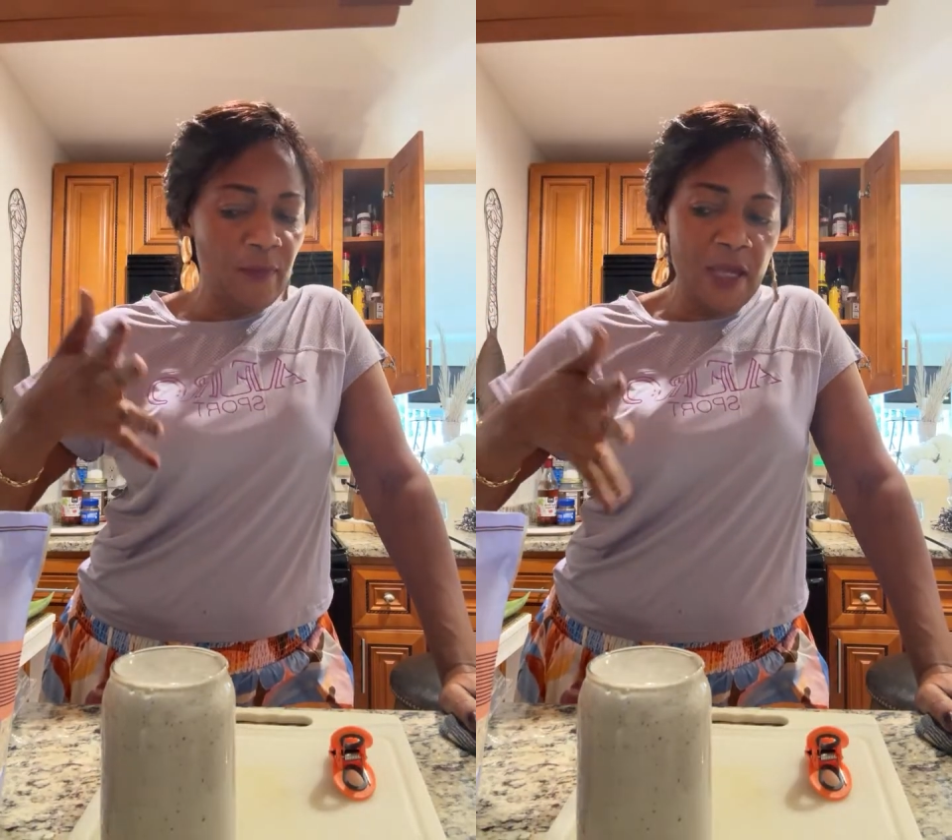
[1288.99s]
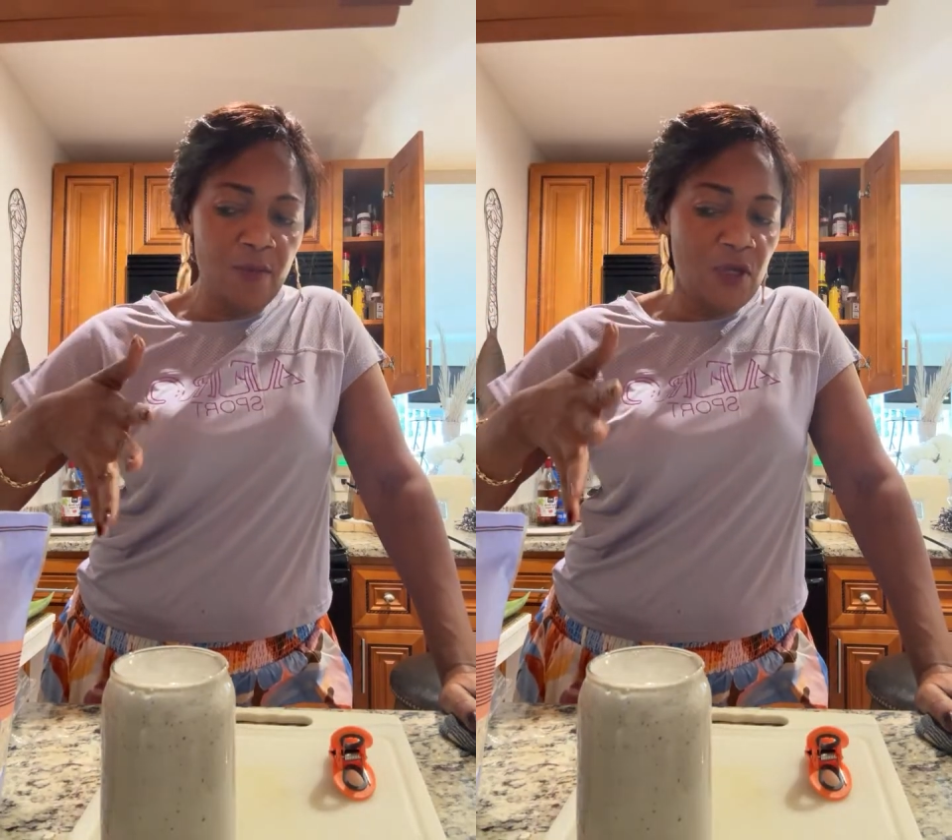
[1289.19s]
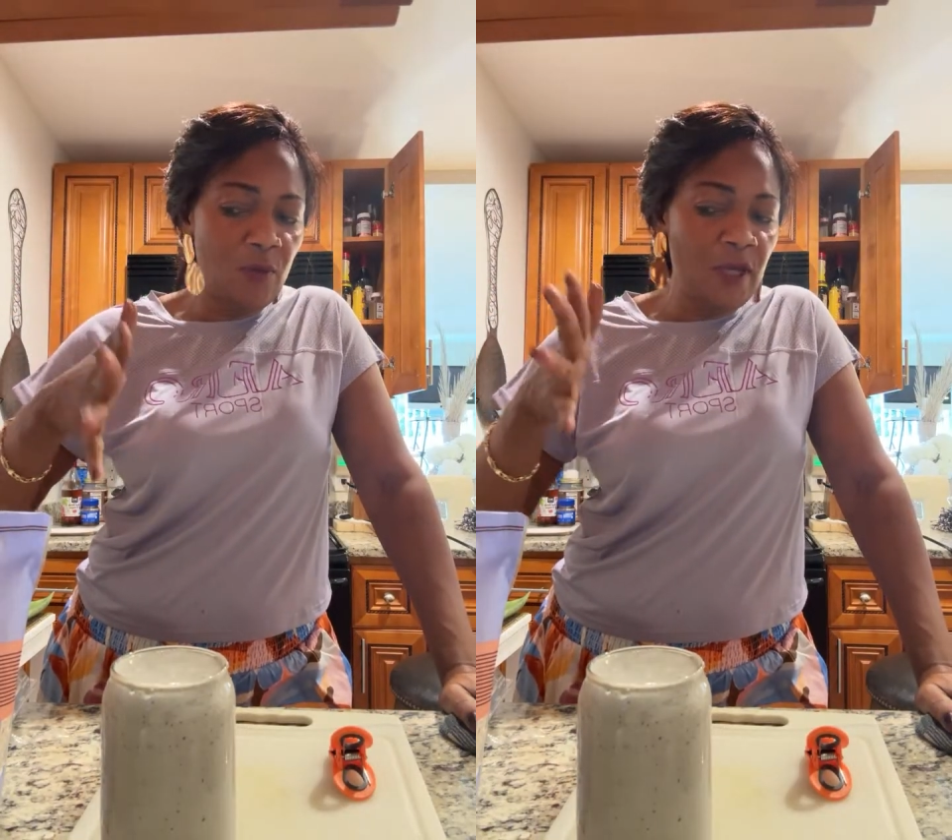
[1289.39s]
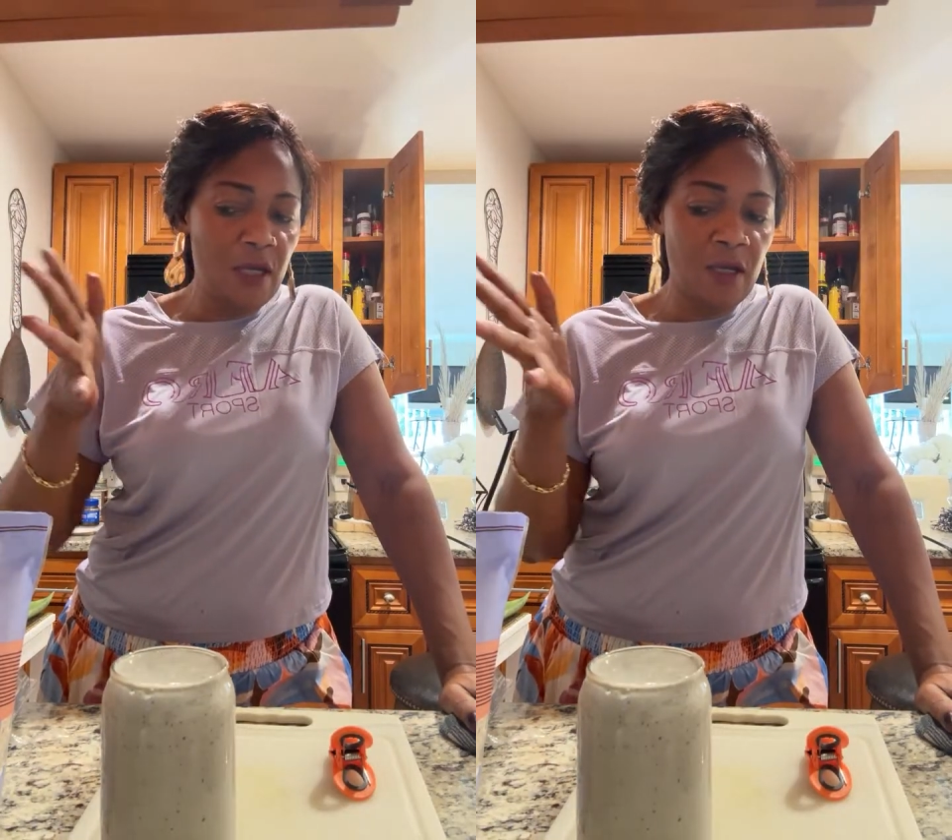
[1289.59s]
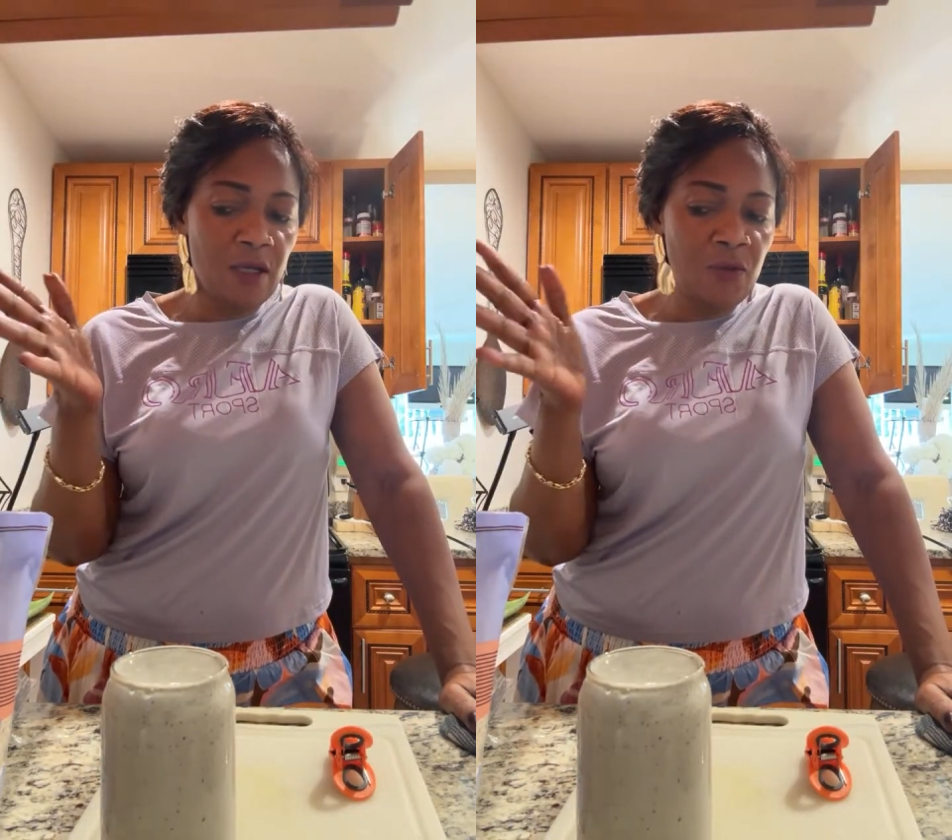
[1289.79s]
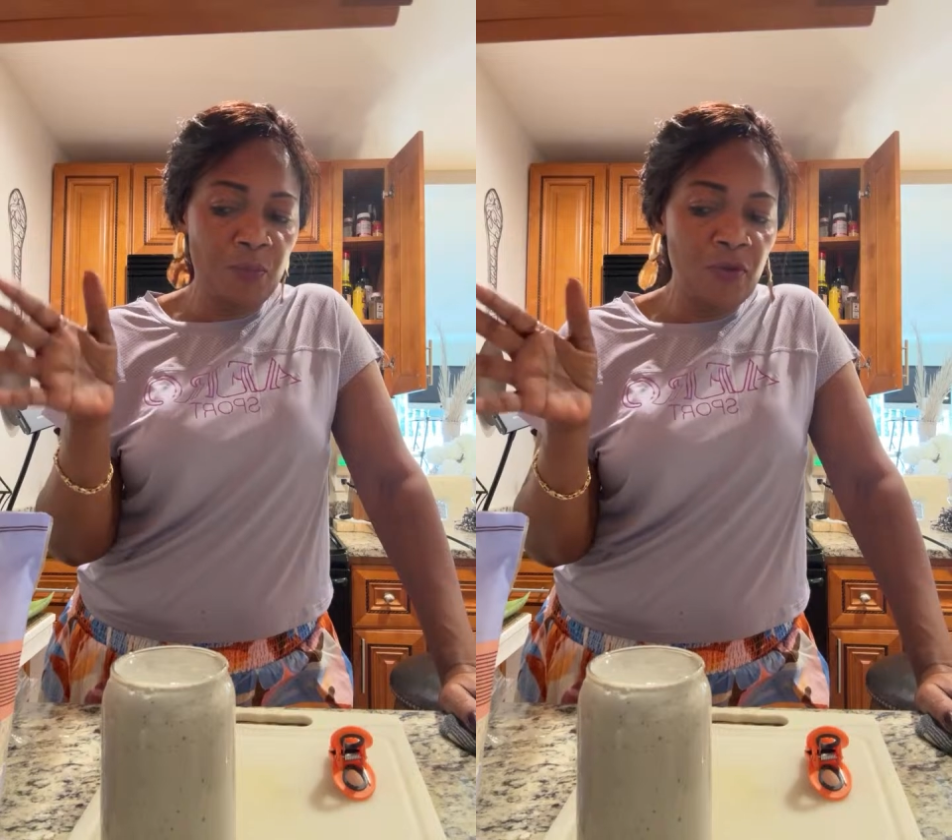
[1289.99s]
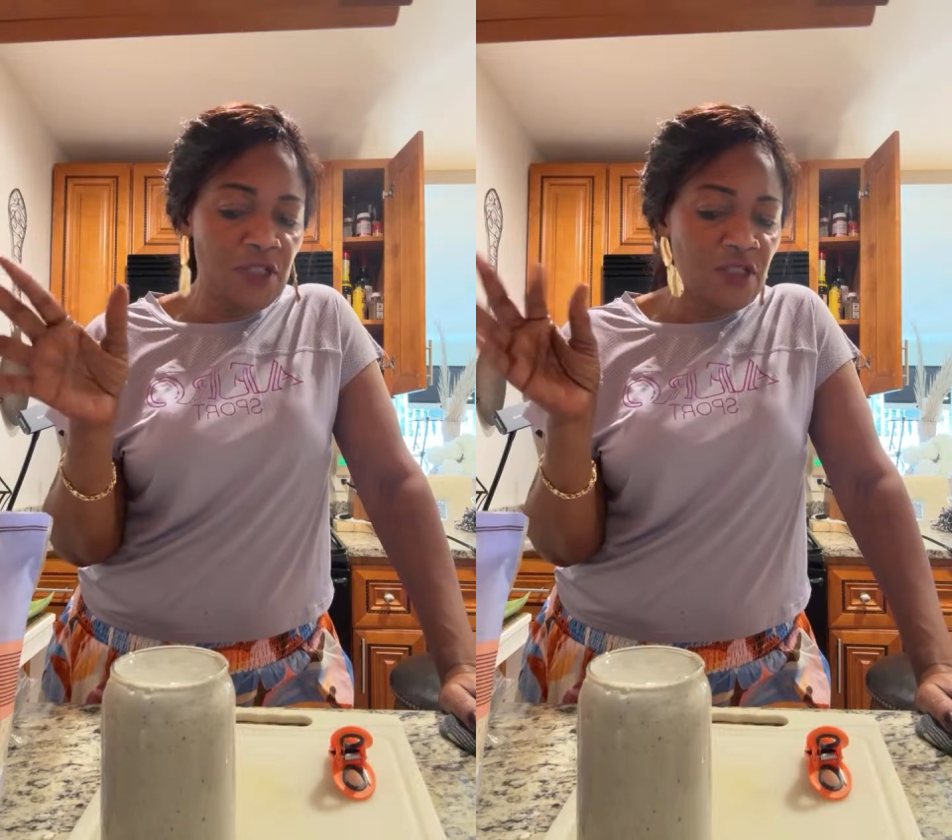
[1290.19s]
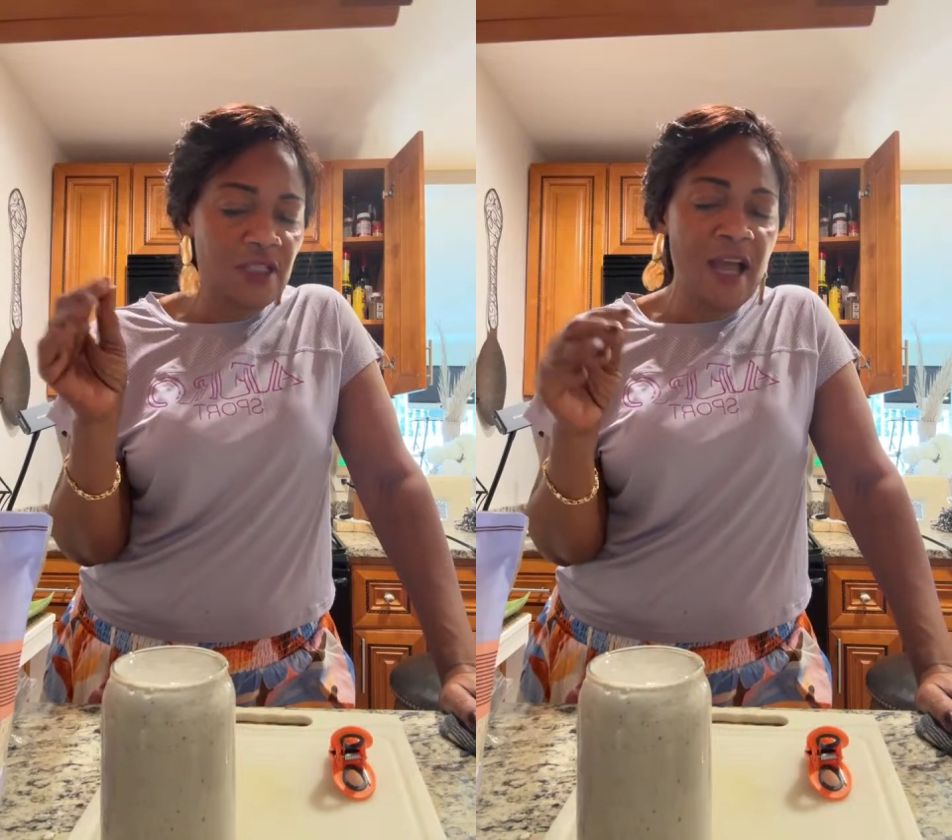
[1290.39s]
Maybe you make a good
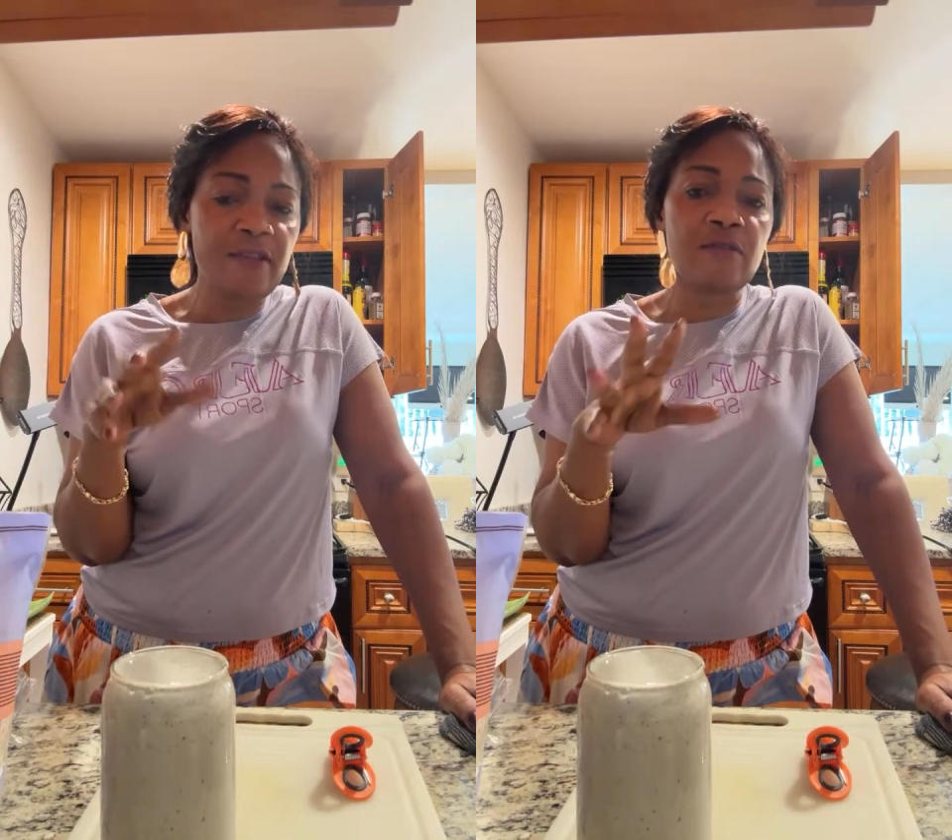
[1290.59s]
portion size,